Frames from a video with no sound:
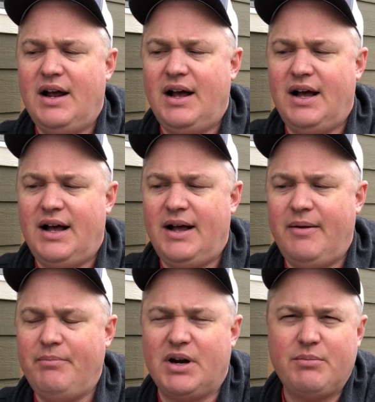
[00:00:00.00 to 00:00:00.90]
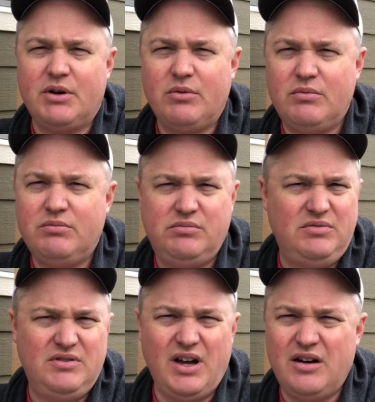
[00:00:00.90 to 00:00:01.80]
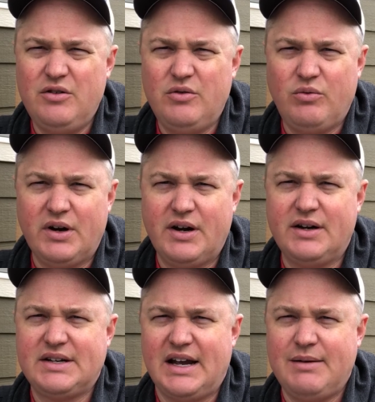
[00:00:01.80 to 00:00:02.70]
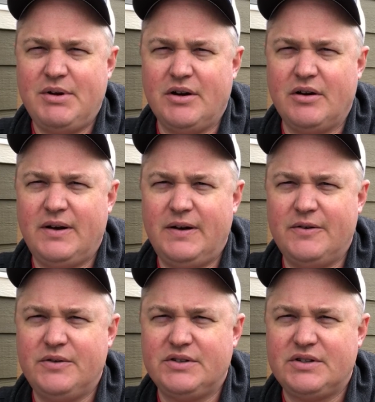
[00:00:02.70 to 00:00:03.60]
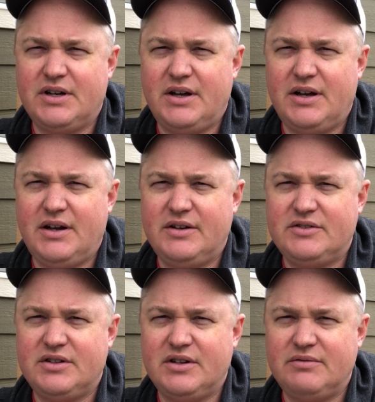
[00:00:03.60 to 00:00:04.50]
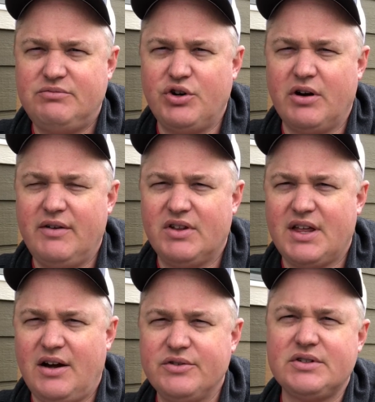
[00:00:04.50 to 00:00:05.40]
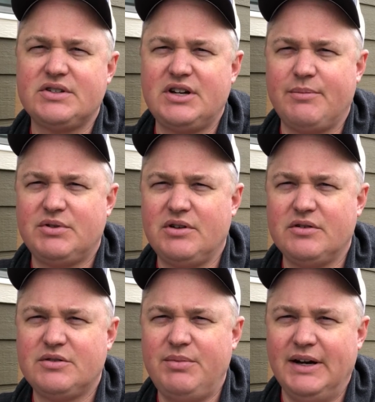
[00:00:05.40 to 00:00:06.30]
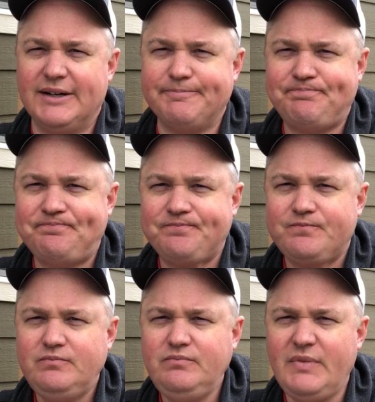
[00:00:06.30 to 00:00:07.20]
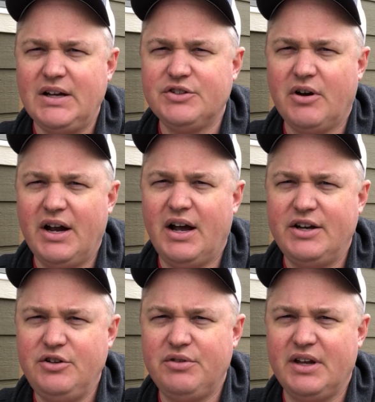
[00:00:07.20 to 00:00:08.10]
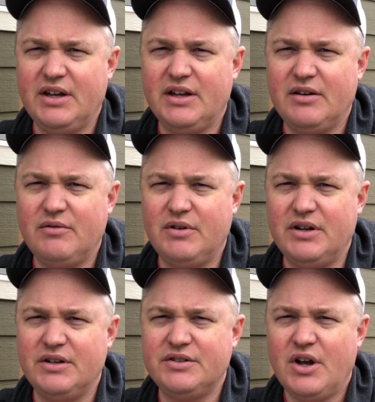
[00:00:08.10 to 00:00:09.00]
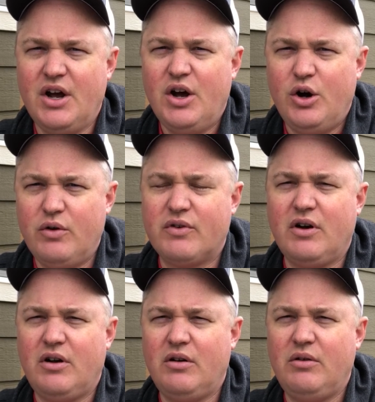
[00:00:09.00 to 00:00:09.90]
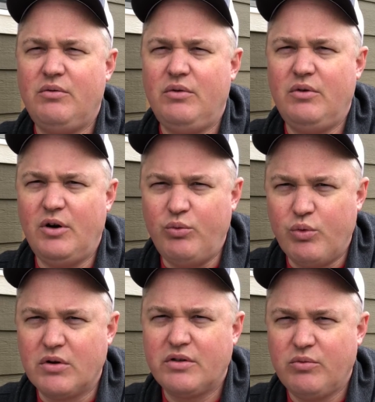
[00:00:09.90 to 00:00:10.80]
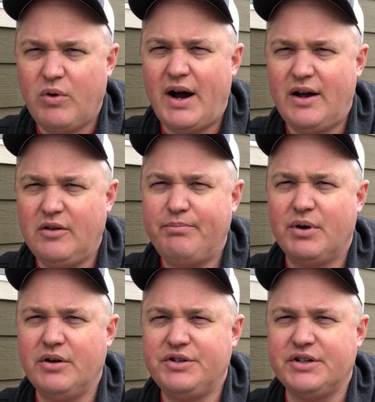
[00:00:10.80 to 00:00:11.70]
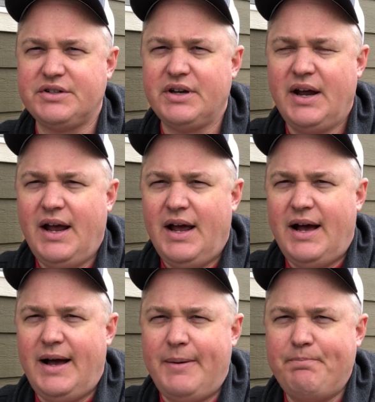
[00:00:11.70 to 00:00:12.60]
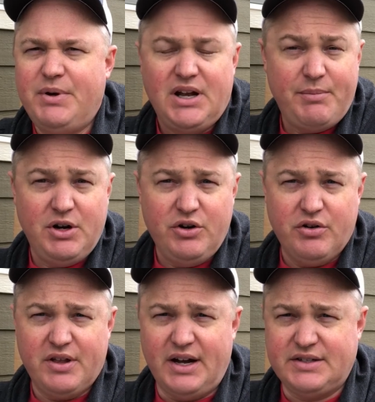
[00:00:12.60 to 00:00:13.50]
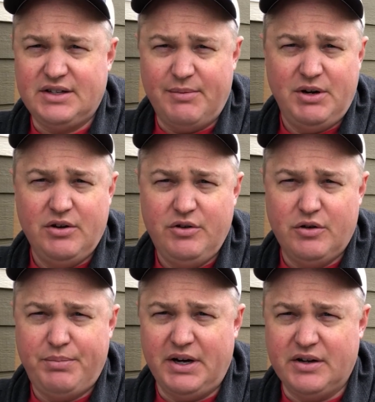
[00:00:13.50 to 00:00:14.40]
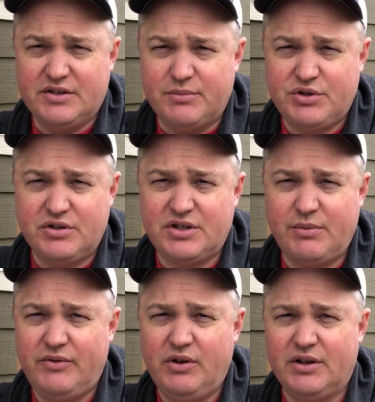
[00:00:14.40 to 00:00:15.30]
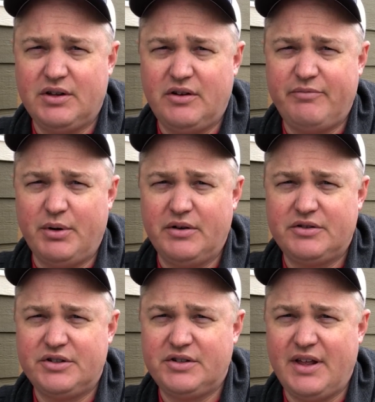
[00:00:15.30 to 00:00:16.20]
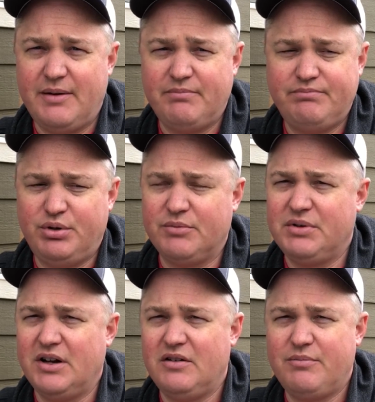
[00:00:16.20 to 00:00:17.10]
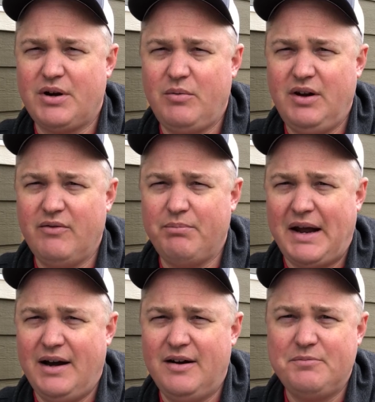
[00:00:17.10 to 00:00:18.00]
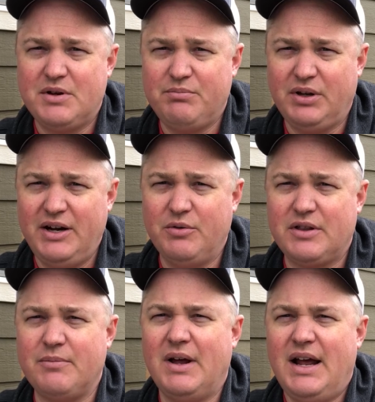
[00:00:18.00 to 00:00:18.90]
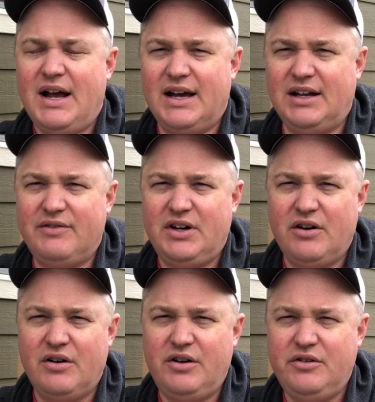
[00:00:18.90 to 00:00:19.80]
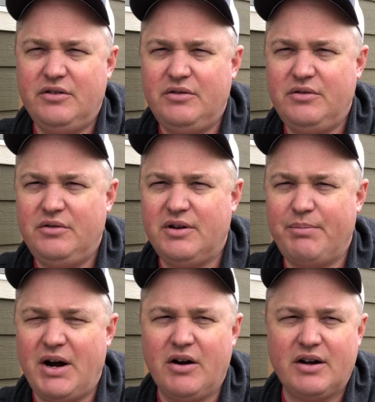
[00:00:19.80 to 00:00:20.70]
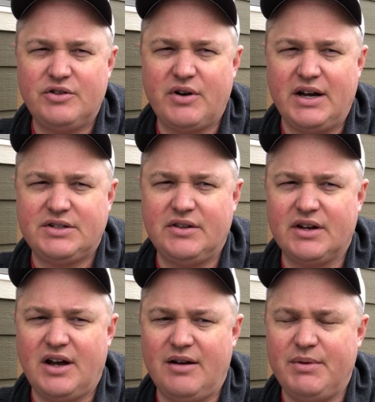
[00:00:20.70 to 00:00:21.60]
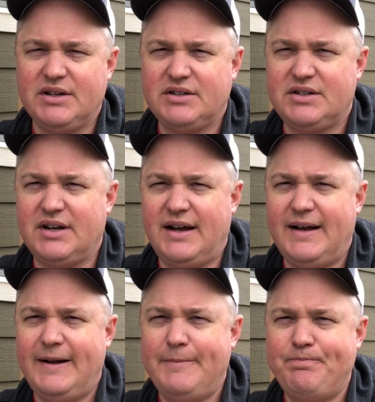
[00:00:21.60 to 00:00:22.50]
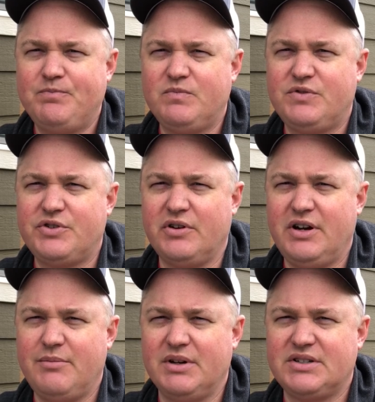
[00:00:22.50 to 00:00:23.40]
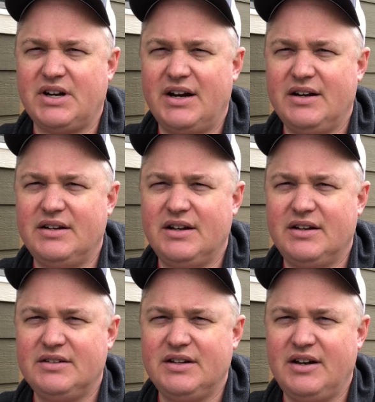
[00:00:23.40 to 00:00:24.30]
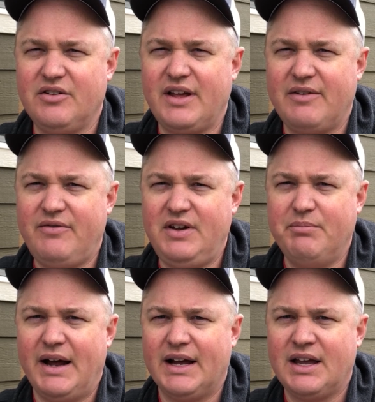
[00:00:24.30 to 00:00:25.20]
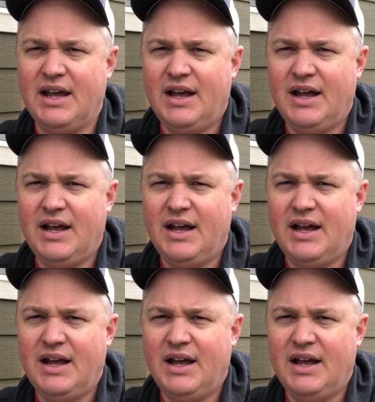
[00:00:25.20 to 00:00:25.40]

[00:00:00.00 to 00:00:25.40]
But I'm gonna kind of do it one at a time here. You know, it's a journey of 1,000 steps, so to speak. So I do think it was overall a worthwhile purchase. But let me know your thoughts. Let me know your opinions. I'm sure some of you out there have purchased them, put them together, and probably even painted them and played with them. I'd love to hear you compare and contrast in the comments. Certainly I'm excited to hear that feedback.